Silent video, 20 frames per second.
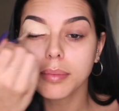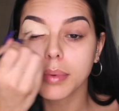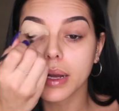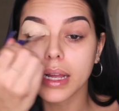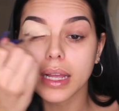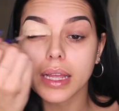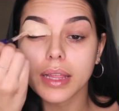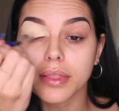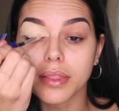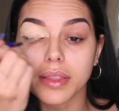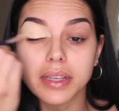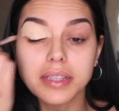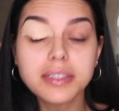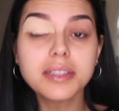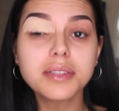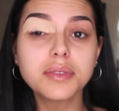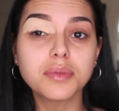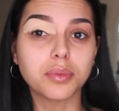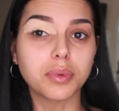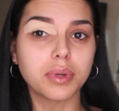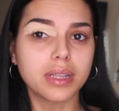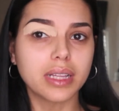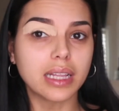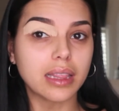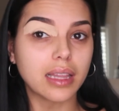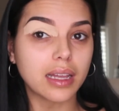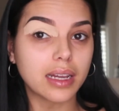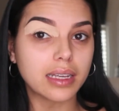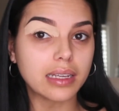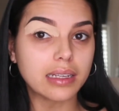but this is really
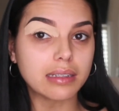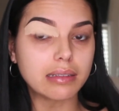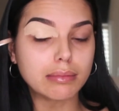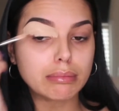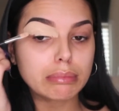light.